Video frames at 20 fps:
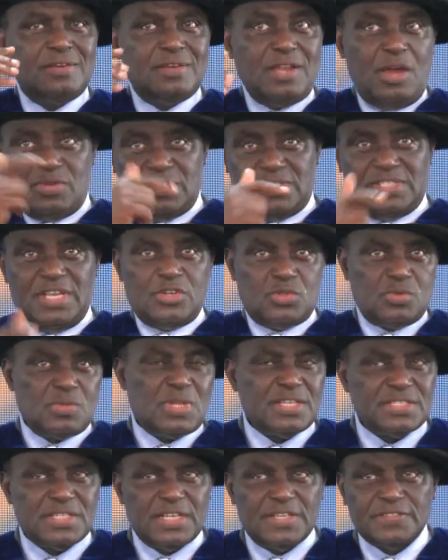that was there,
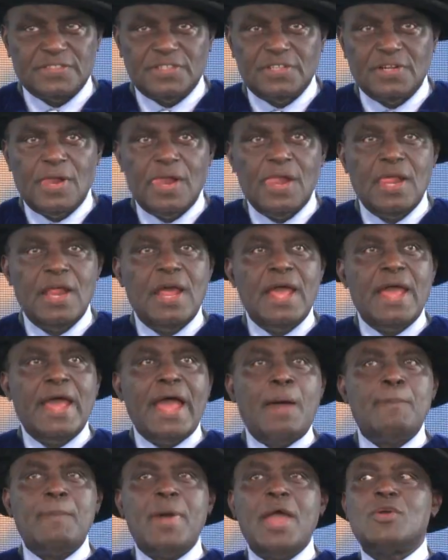2003,
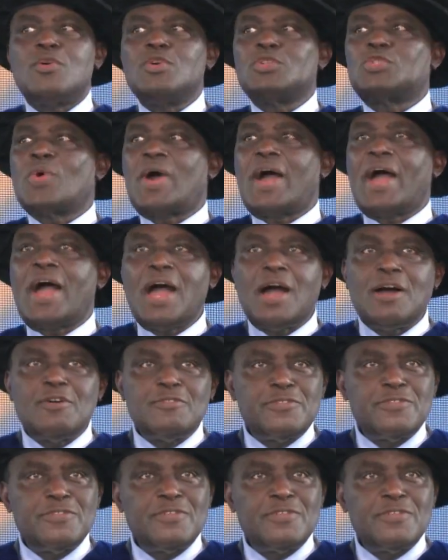am I going to have